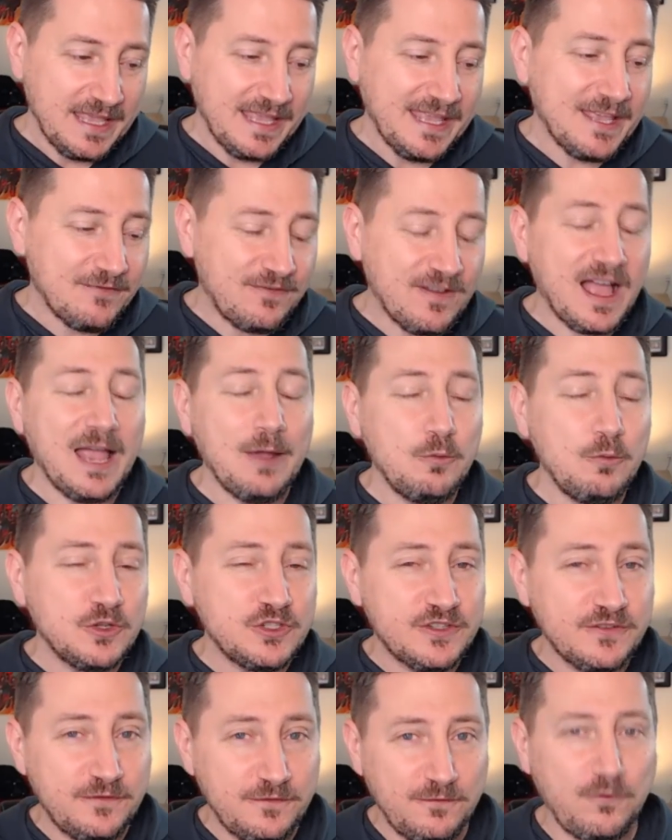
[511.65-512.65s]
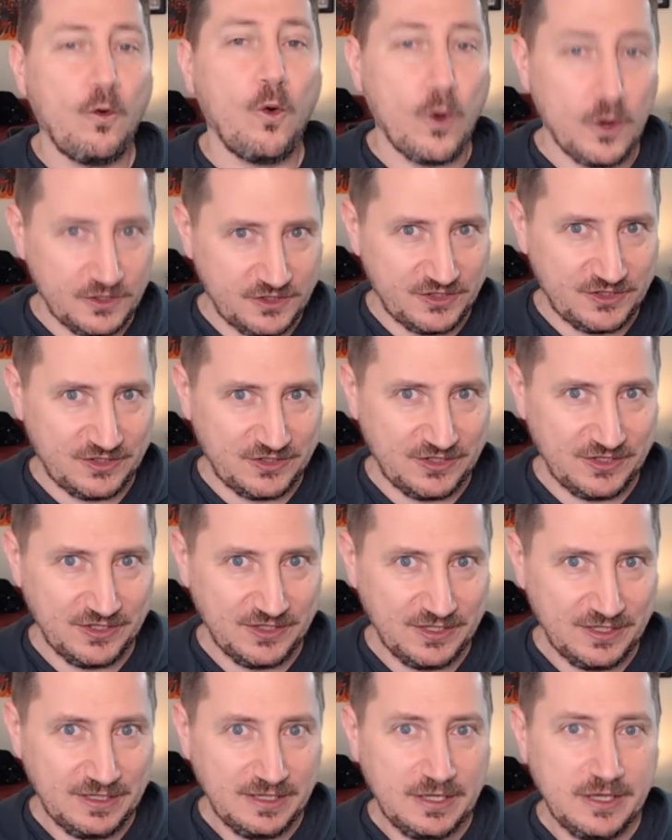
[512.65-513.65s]
If I was forced
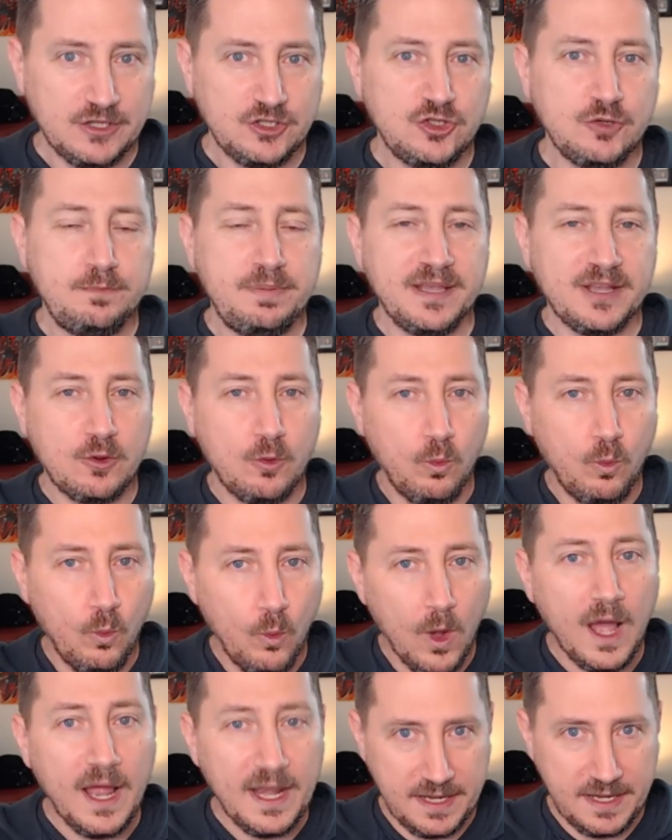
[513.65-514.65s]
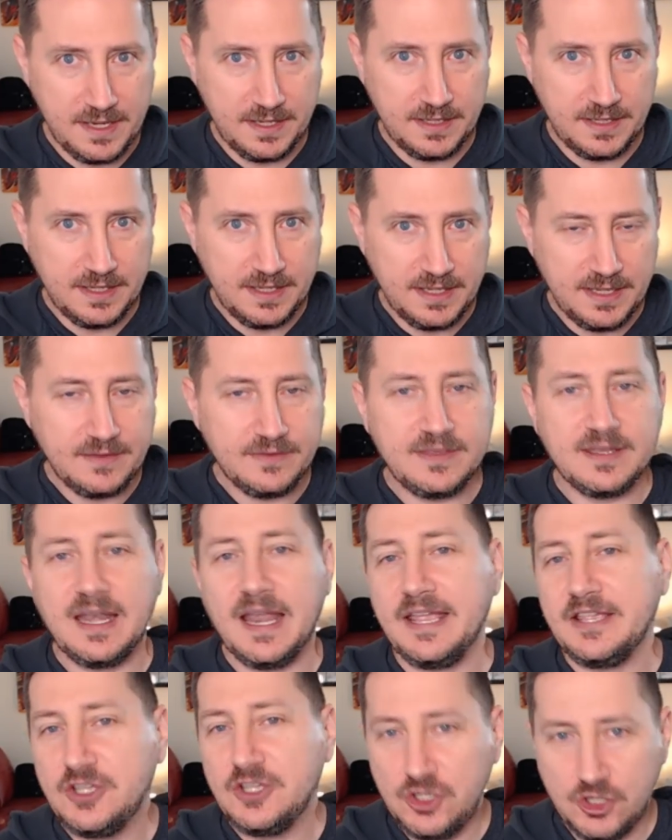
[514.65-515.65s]
to pick one that
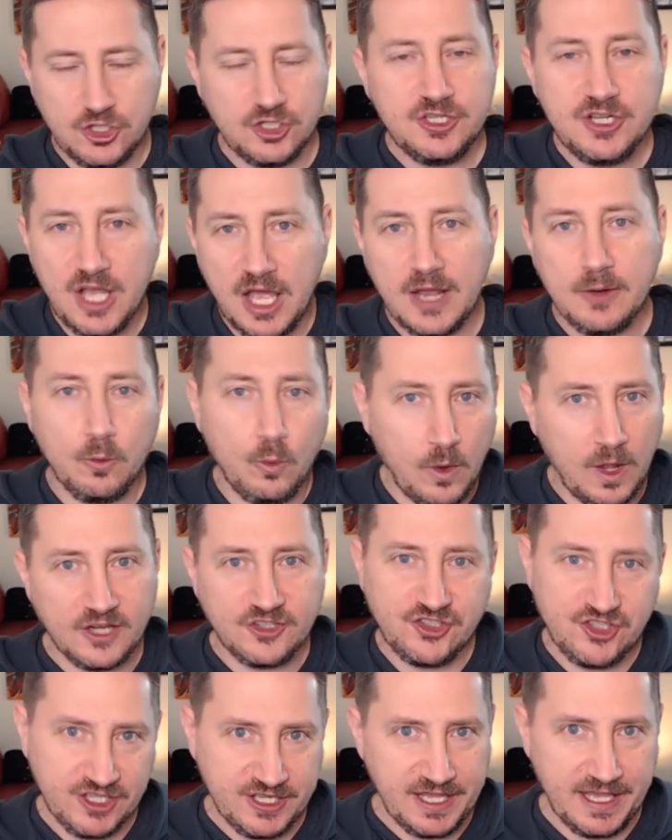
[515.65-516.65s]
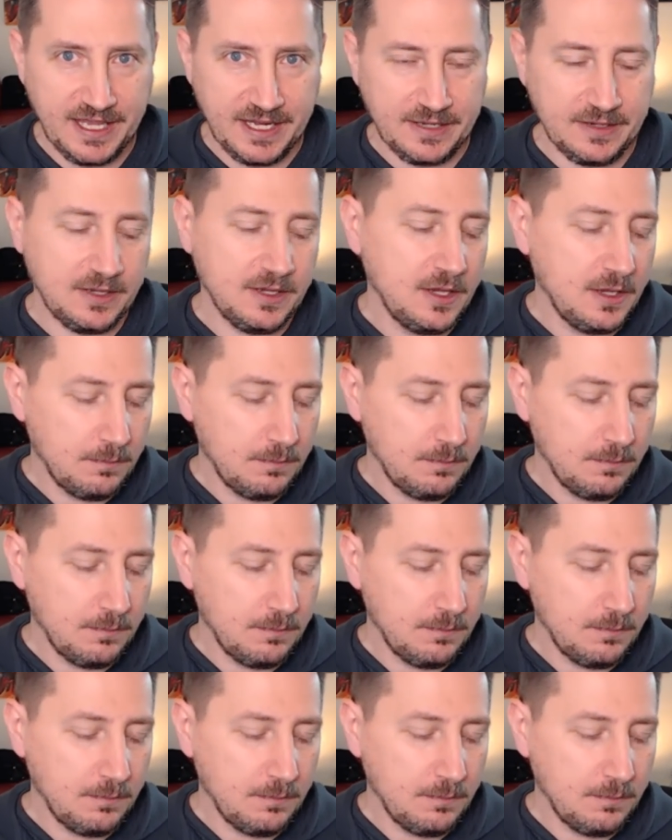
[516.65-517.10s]
I could not watch again,